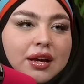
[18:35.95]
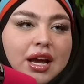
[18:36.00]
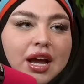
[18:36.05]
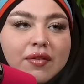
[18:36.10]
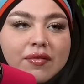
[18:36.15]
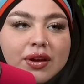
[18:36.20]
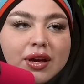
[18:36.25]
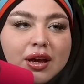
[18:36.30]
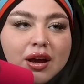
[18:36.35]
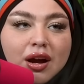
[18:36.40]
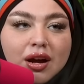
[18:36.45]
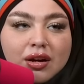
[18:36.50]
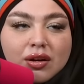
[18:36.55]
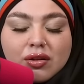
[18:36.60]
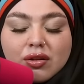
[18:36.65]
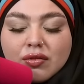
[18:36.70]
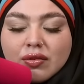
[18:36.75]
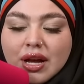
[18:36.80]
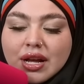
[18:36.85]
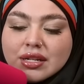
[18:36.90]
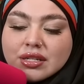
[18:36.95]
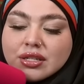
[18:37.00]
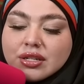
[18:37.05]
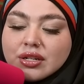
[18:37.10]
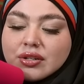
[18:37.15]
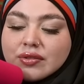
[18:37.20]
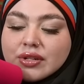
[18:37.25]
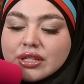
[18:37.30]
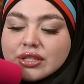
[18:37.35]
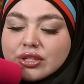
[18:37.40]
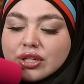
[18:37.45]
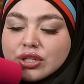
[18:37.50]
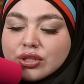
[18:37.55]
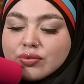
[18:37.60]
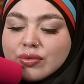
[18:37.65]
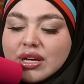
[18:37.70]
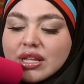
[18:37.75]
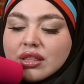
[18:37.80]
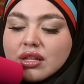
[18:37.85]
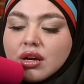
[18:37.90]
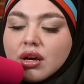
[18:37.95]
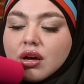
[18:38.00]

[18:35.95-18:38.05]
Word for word: every article ends their research with,